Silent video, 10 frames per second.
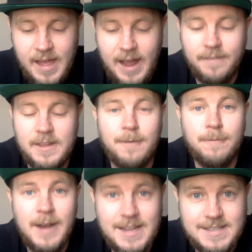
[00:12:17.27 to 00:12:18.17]
and the
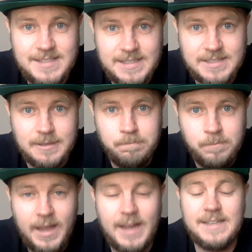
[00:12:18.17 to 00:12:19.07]
athleticism
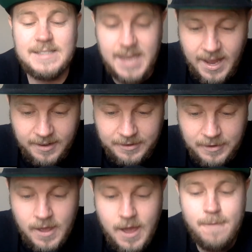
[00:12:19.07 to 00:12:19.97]
and
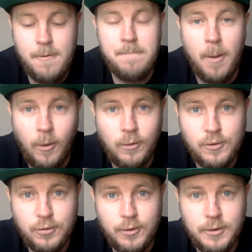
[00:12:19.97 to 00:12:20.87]
talent of Apollo
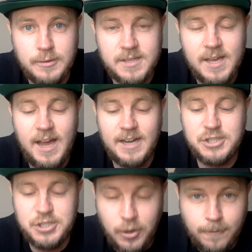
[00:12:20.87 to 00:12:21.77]
Crews
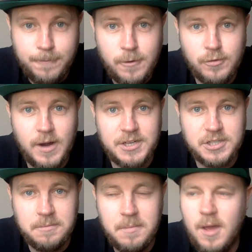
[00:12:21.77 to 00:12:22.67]
and Jonathan
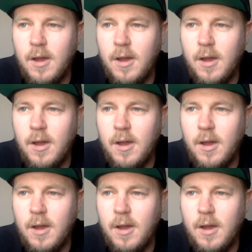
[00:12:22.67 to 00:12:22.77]
Gresham.